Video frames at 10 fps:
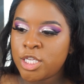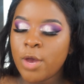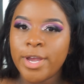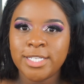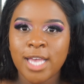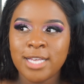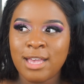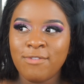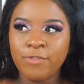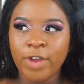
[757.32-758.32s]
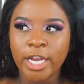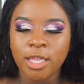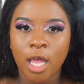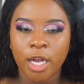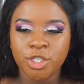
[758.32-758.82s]
So it does have a very
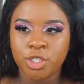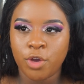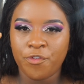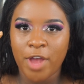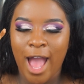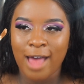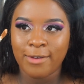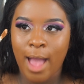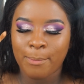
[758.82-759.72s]
large doe foot out.